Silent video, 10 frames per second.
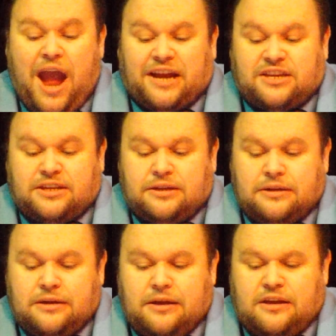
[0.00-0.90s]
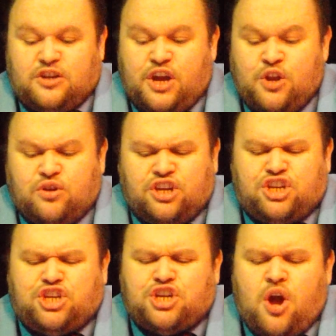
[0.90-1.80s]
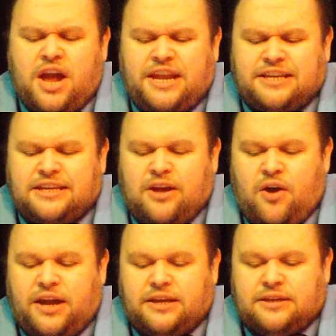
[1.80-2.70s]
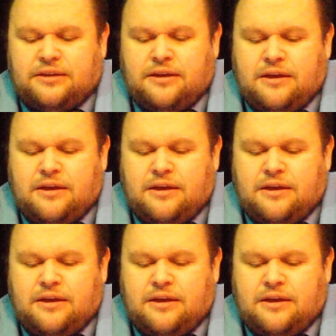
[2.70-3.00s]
waxed, so it looked as shiny as his eyes.